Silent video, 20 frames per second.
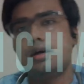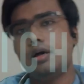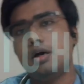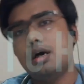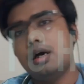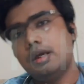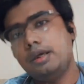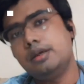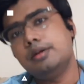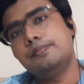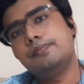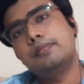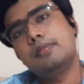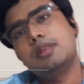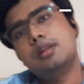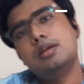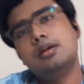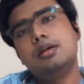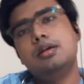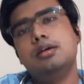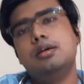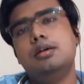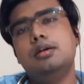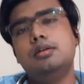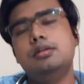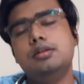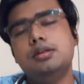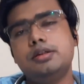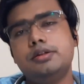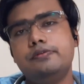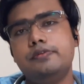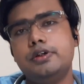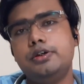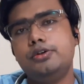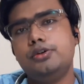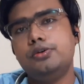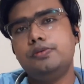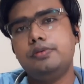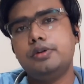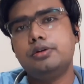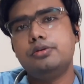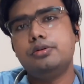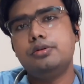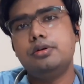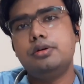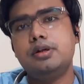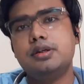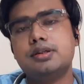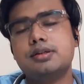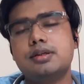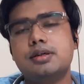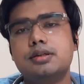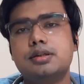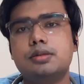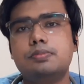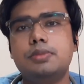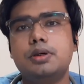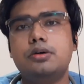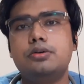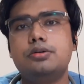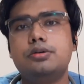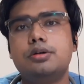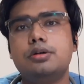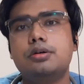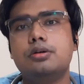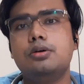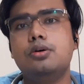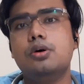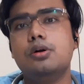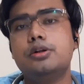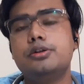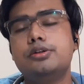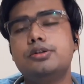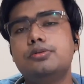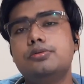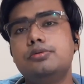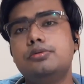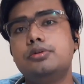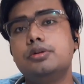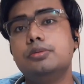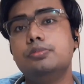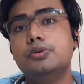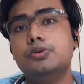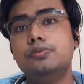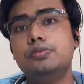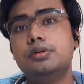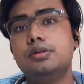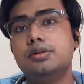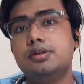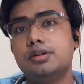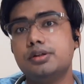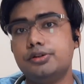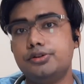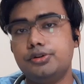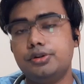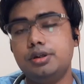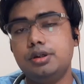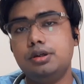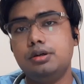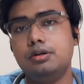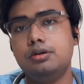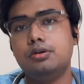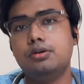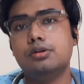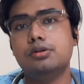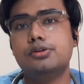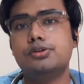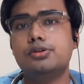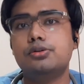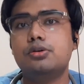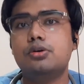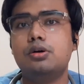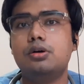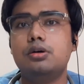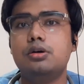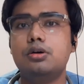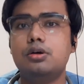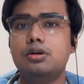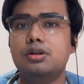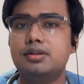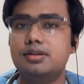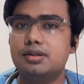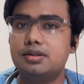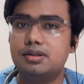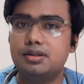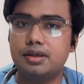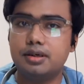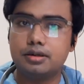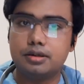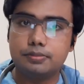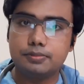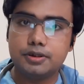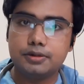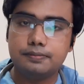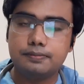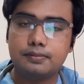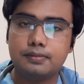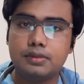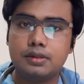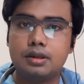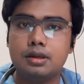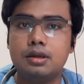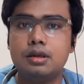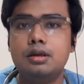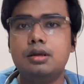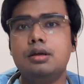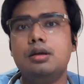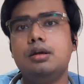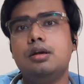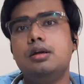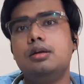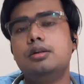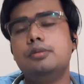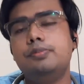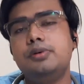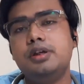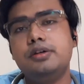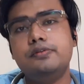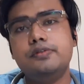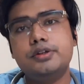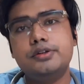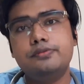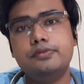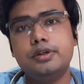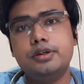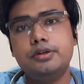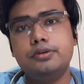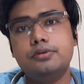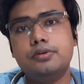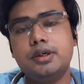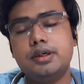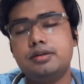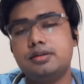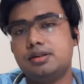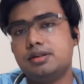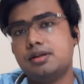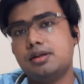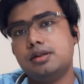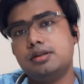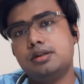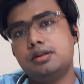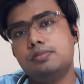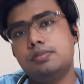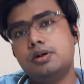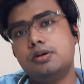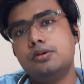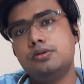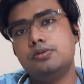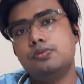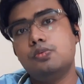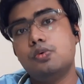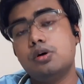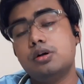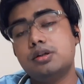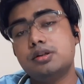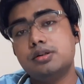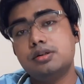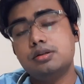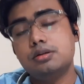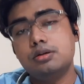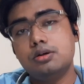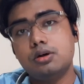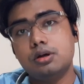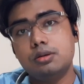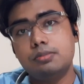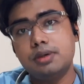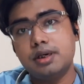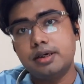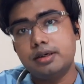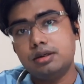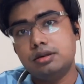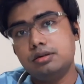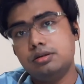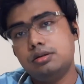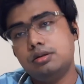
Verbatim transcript: Hi, in this video we are going to discuss about gallstone removal surgery, also called cholecystectomy. In the previous video I discussed about what is the gallbladder,